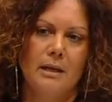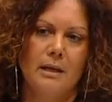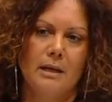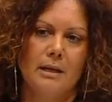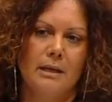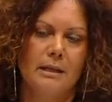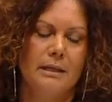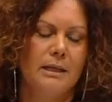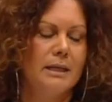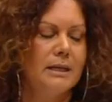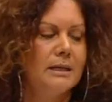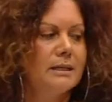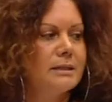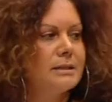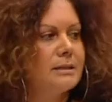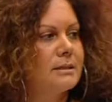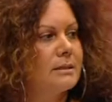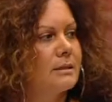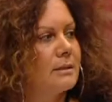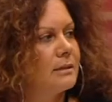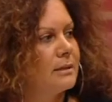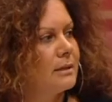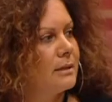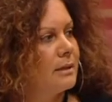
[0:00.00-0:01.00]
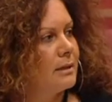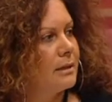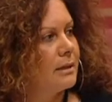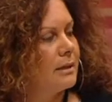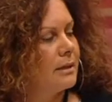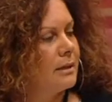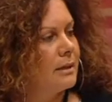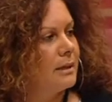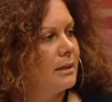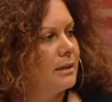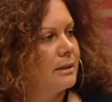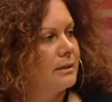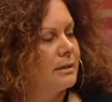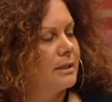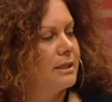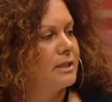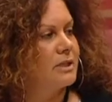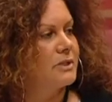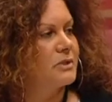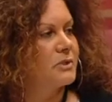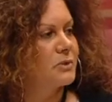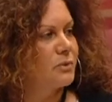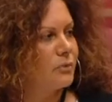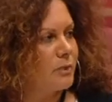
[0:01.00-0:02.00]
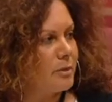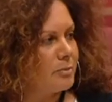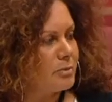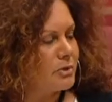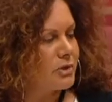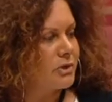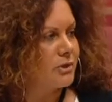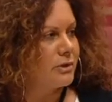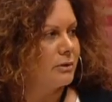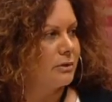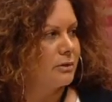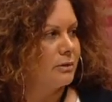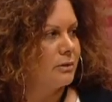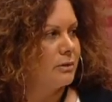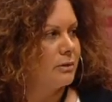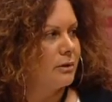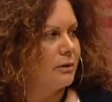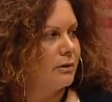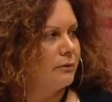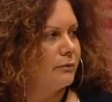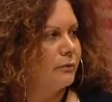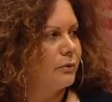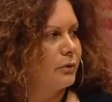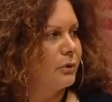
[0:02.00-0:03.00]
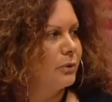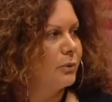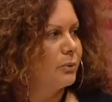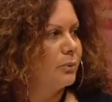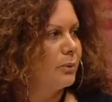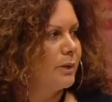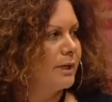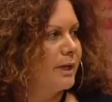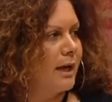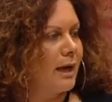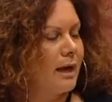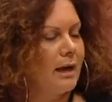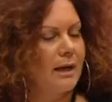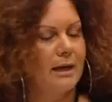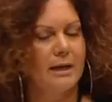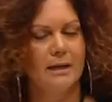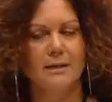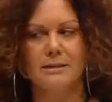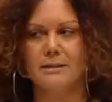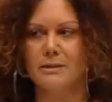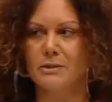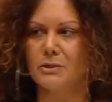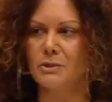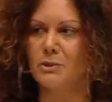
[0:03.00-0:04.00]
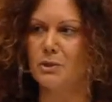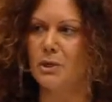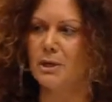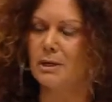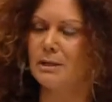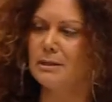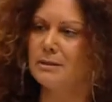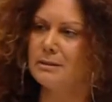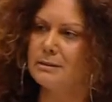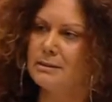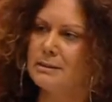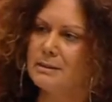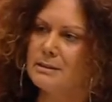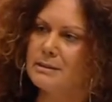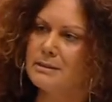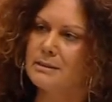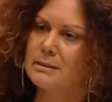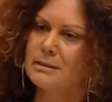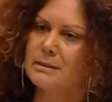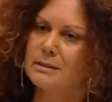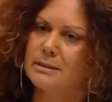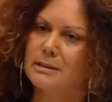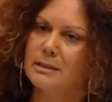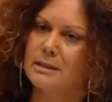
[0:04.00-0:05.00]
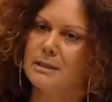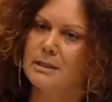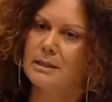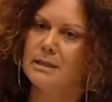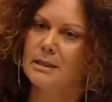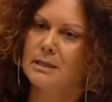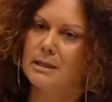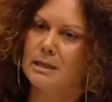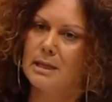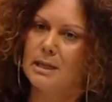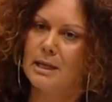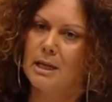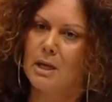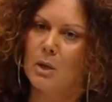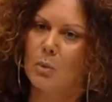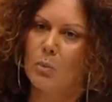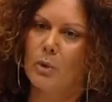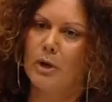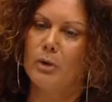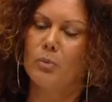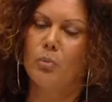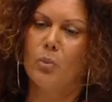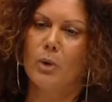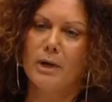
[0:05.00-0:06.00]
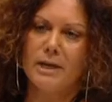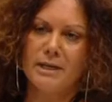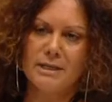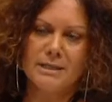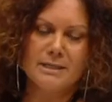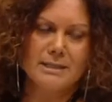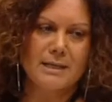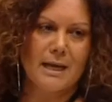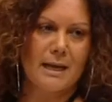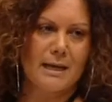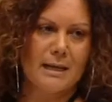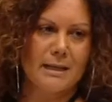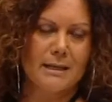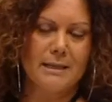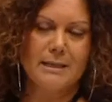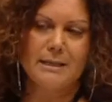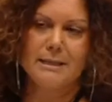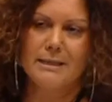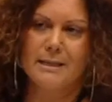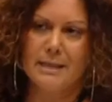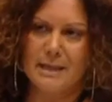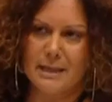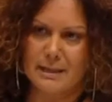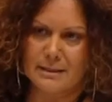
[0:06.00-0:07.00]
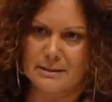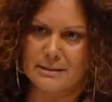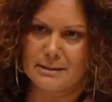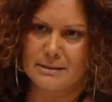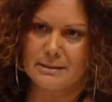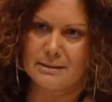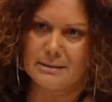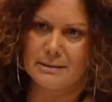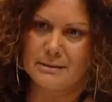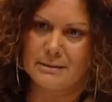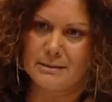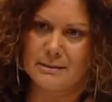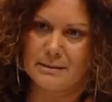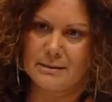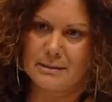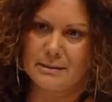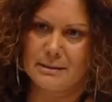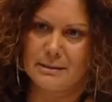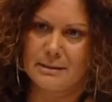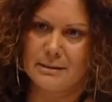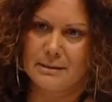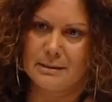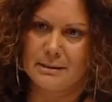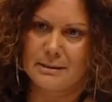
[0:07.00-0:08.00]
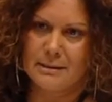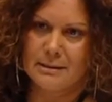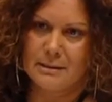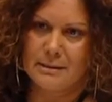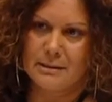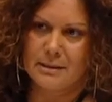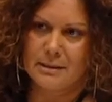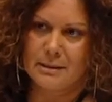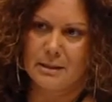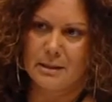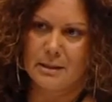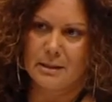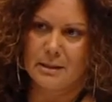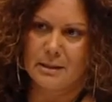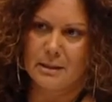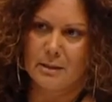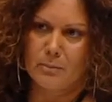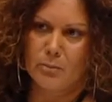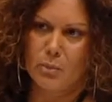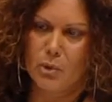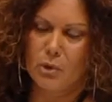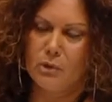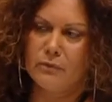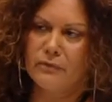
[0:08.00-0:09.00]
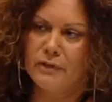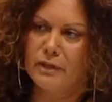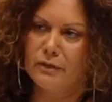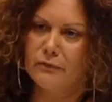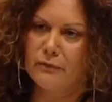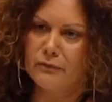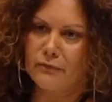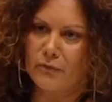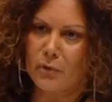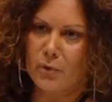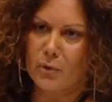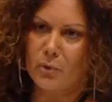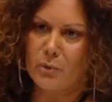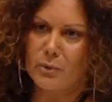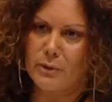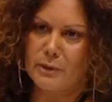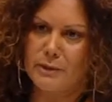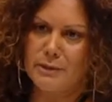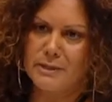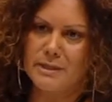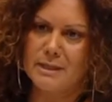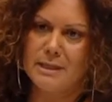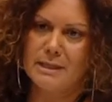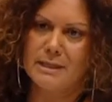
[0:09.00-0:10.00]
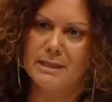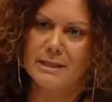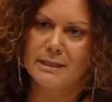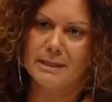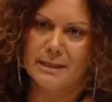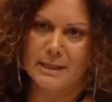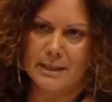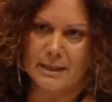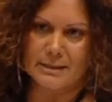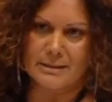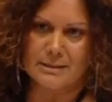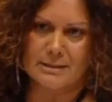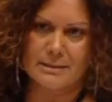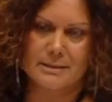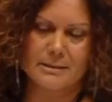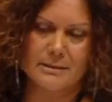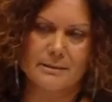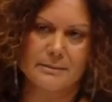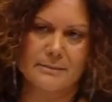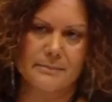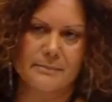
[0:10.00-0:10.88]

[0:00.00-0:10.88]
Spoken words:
It is the description of who we are as Australians when we say yes. Moving forward, yes.